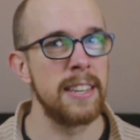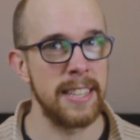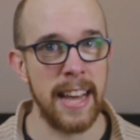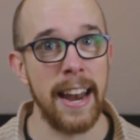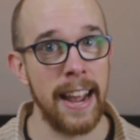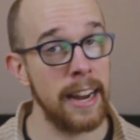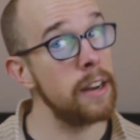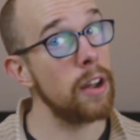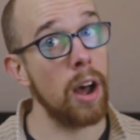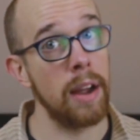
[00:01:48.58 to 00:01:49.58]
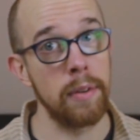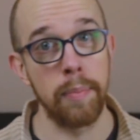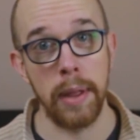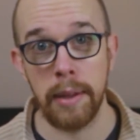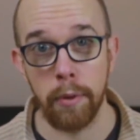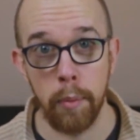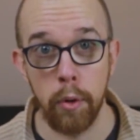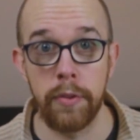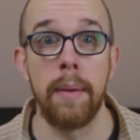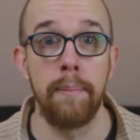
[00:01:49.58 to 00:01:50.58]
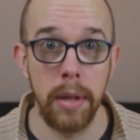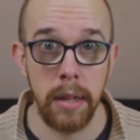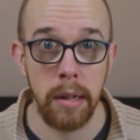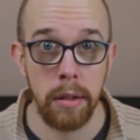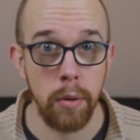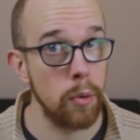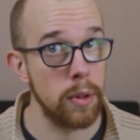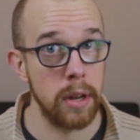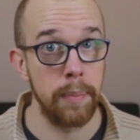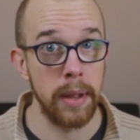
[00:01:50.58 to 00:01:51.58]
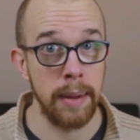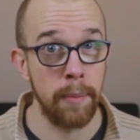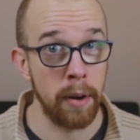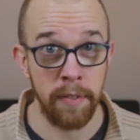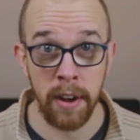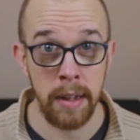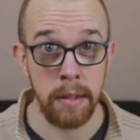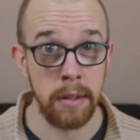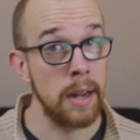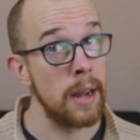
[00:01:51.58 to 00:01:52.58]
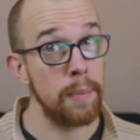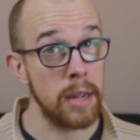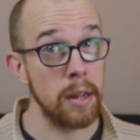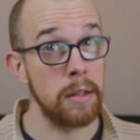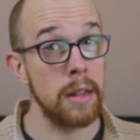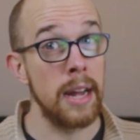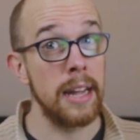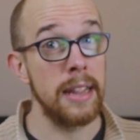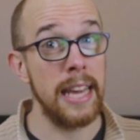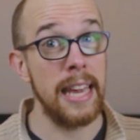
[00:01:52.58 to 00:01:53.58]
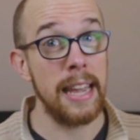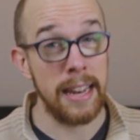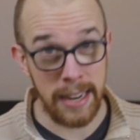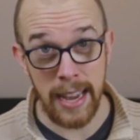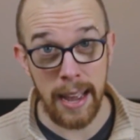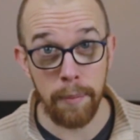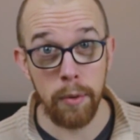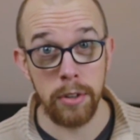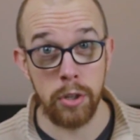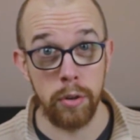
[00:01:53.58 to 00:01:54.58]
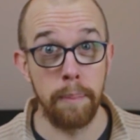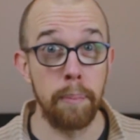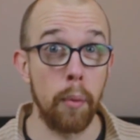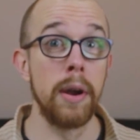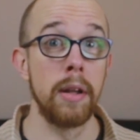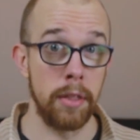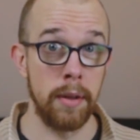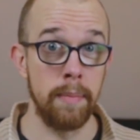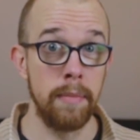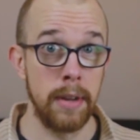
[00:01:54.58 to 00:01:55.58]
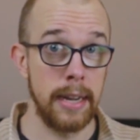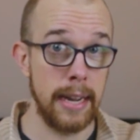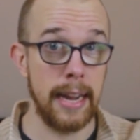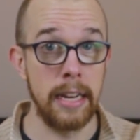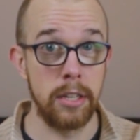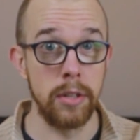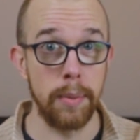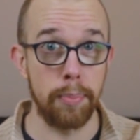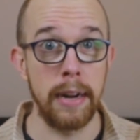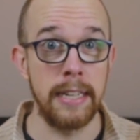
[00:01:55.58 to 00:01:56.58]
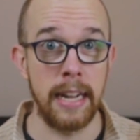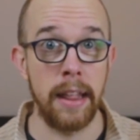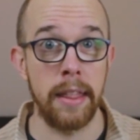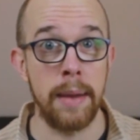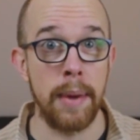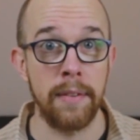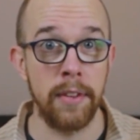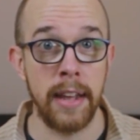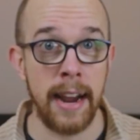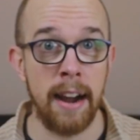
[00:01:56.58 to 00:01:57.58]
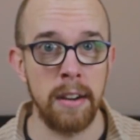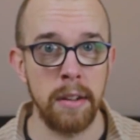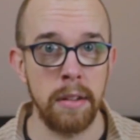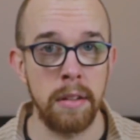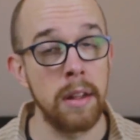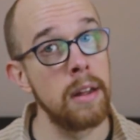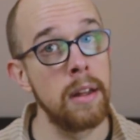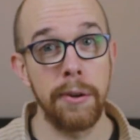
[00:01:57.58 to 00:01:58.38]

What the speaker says: To that end, I've completely removed ability scores and ability modifiers because the DM should boil them into the pregen that they make for their characters.